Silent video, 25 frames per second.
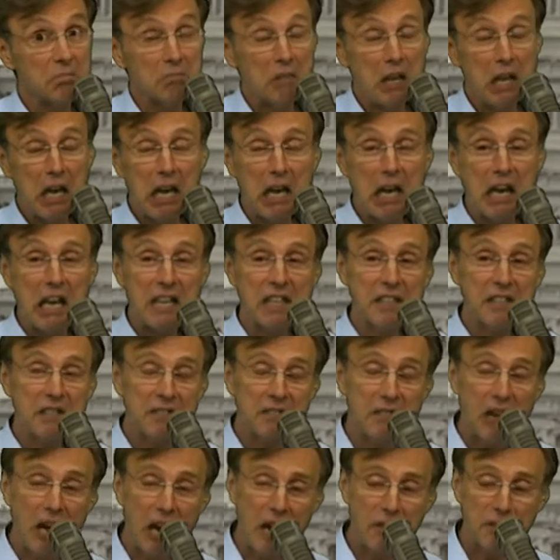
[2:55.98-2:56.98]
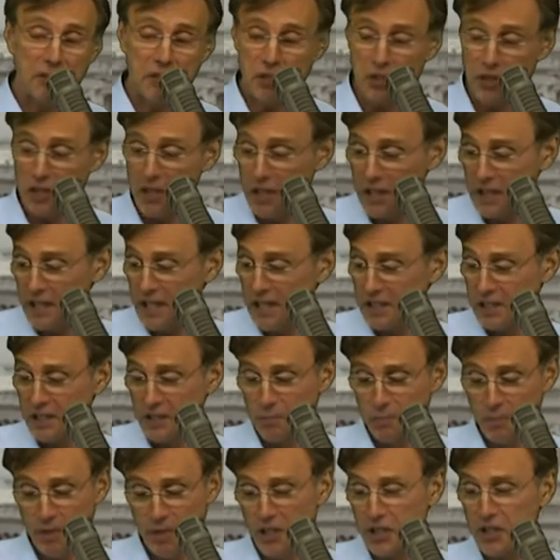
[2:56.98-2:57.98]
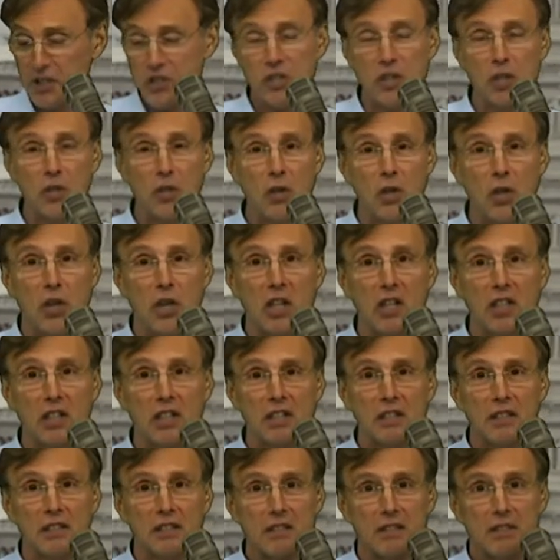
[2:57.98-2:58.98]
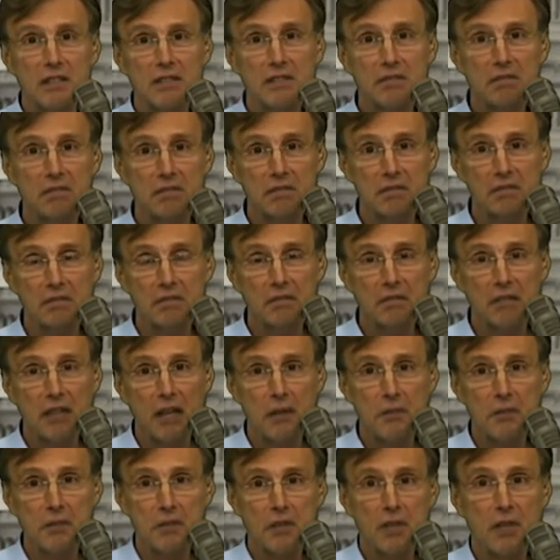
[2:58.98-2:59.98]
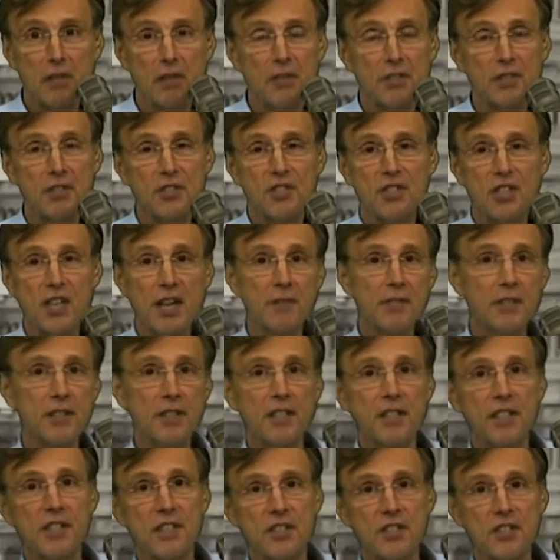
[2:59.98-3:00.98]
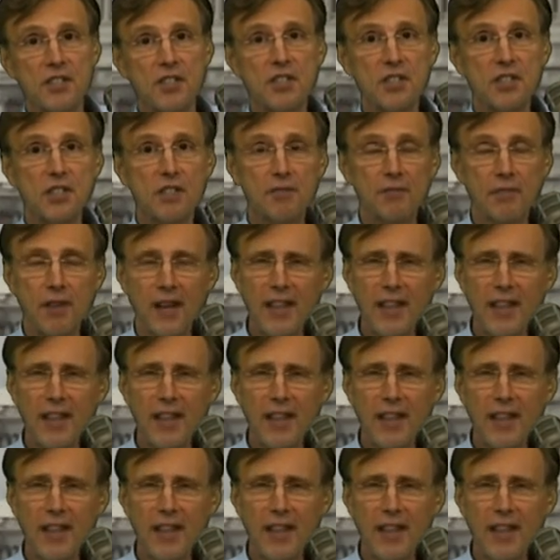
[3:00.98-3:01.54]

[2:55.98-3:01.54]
Hey, officer, it's minuscule. I was going 70 and a 65.